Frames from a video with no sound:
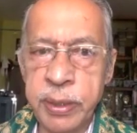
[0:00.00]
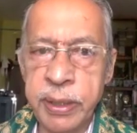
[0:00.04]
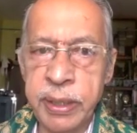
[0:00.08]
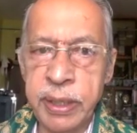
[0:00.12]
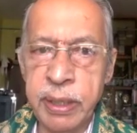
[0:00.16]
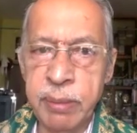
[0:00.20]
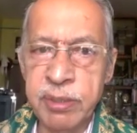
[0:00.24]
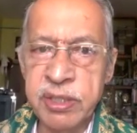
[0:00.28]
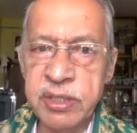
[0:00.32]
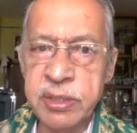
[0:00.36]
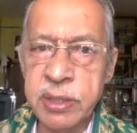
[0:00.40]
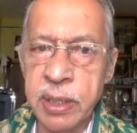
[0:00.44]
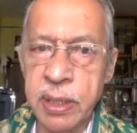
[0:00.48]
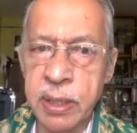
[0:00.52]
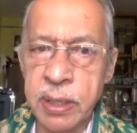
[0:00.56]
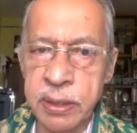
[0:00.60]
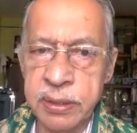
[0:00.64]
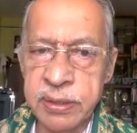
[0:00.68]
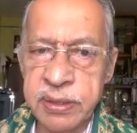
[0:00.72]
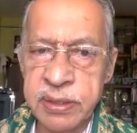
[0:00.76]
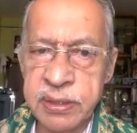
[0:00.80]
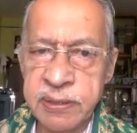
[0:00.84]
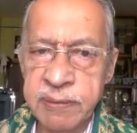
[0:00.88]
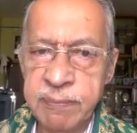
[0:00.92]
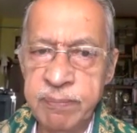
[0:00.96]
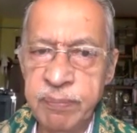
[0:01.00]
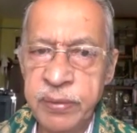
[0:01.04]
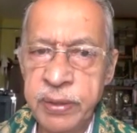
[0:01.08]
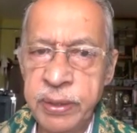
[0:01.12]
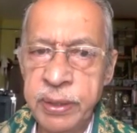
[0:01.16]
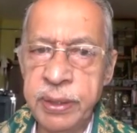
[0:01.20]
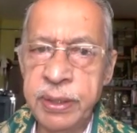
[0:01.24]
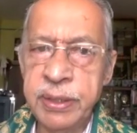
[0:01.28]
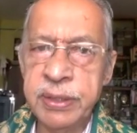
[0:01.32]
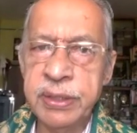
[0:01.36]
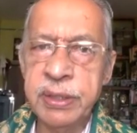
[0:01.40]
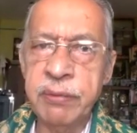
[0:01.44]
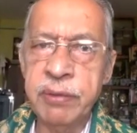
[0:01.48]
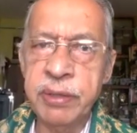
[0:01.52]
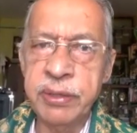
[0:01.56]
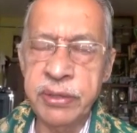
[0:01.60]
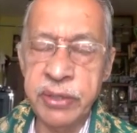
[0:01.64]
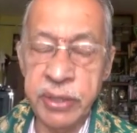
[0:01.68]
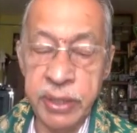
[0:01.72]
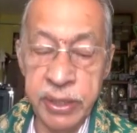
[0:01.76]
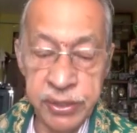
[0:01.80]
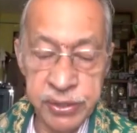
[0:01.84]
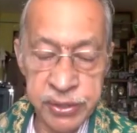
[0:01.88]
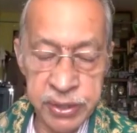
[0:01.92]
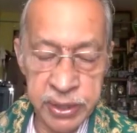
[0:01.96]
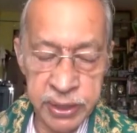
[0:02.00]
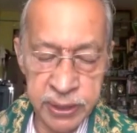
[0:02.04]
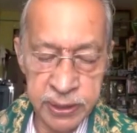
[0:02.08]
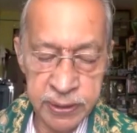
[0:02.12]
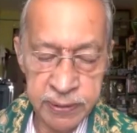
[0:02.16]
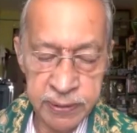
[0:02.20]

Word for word: Namaskaras. It is our tradition.